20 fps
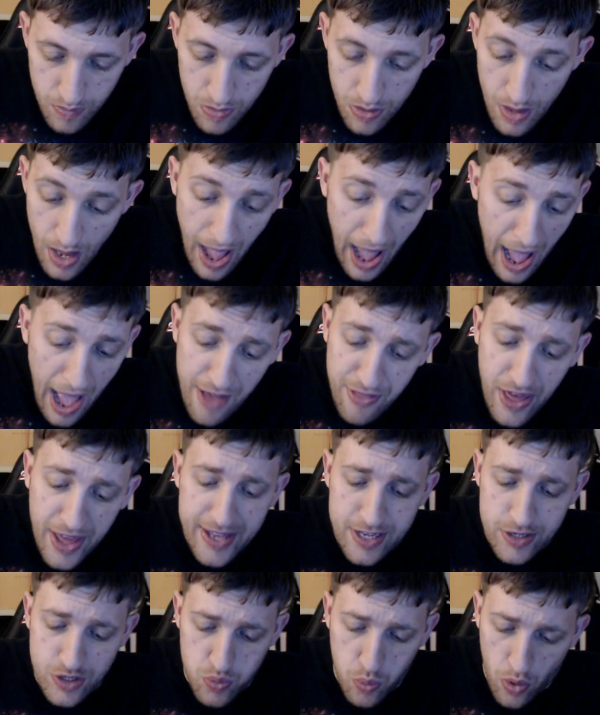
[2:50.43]
I think
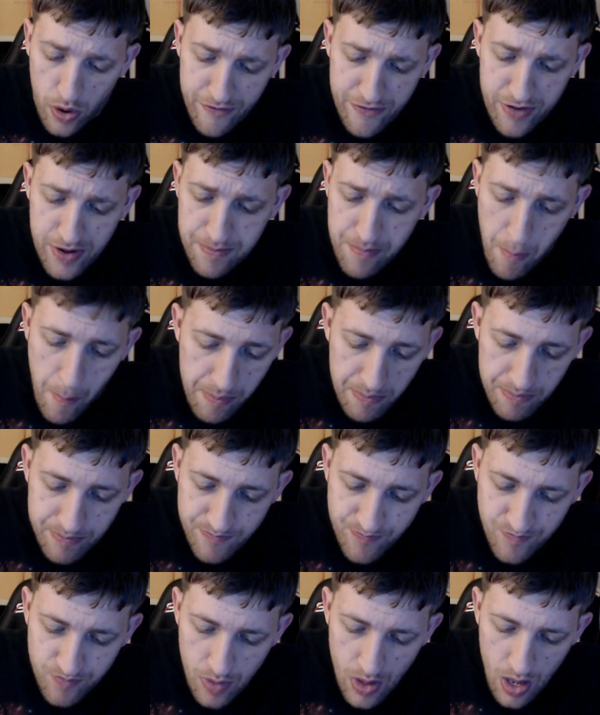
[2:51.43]
it's worth it,
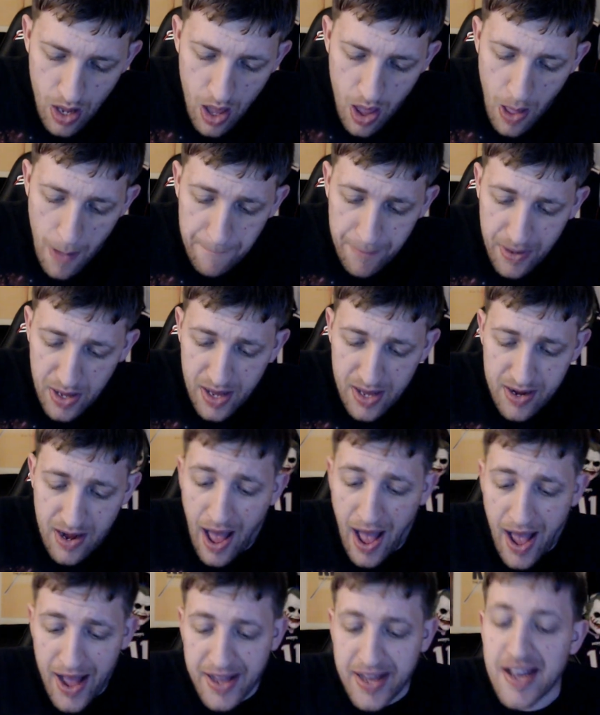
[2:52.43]
but
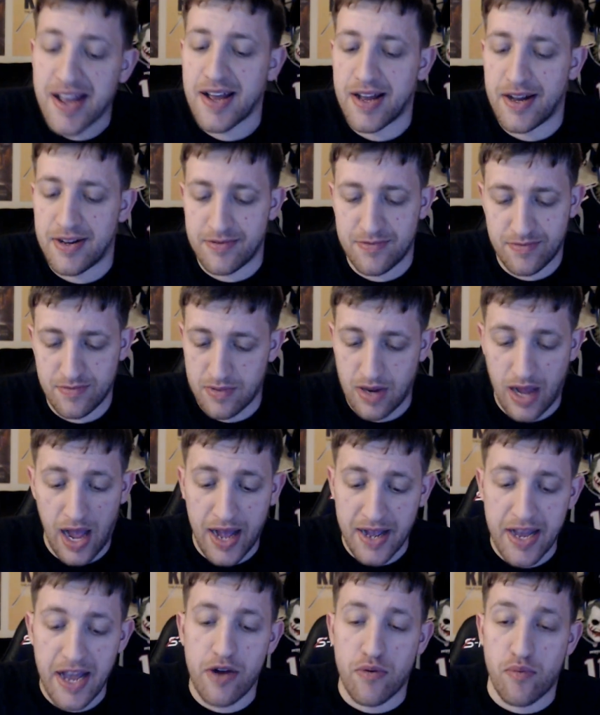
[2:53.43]
I can't. I
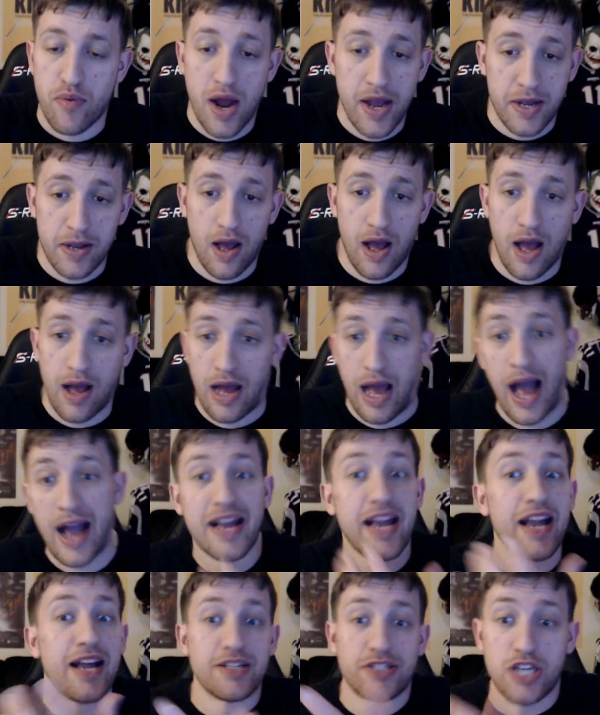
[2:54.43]
can't rec- uh, I
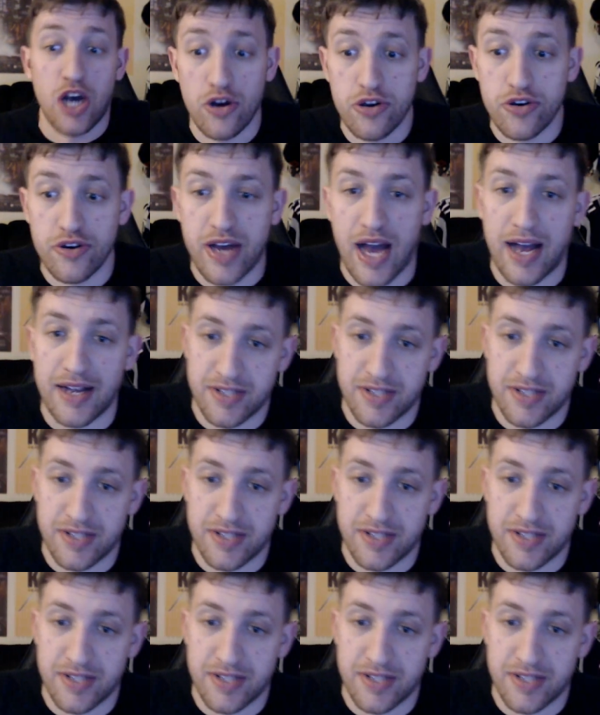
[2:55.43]
can't tell you guys to